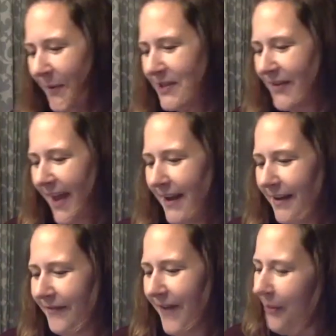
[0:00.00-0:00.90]
just had
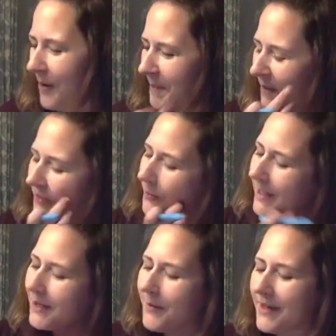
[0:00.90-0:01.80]
a follow-up on the
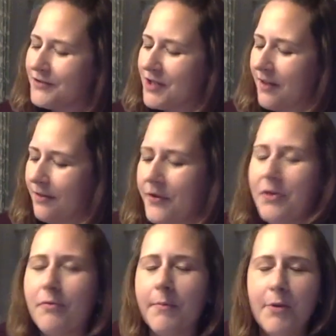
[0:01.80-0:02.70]
wing question. So
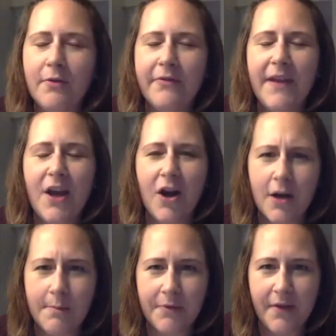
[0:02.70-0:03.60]
you remove the
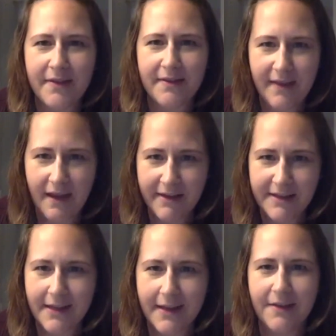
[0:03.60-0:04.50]
arms on the
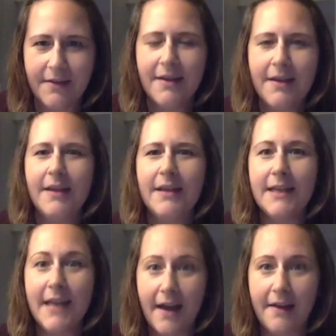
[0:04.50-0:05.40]
skeleton.
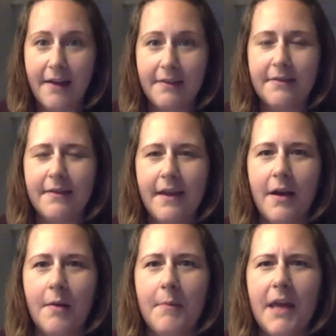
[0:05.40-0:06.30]
Yes.
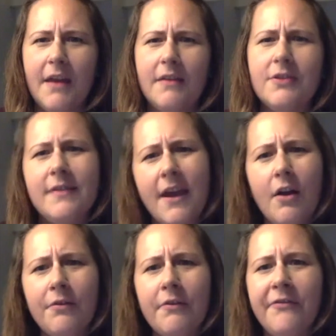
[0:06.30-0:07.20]
And they
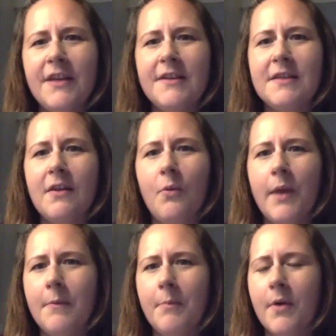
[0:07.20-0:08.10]
also fit into the
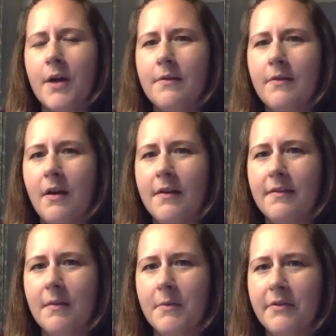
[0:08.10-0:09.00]
wing ports on
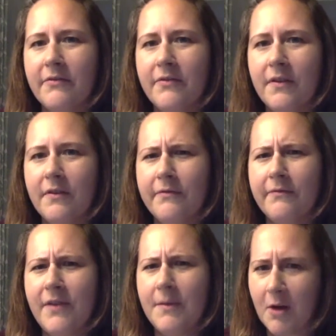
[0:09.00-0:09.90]
some of the
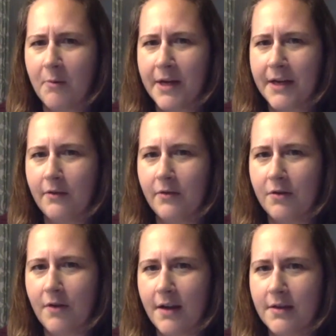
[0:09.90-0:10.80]
female bodies,
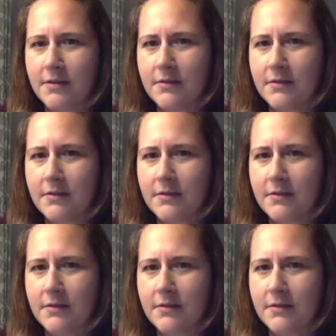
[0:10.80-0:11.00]
correct?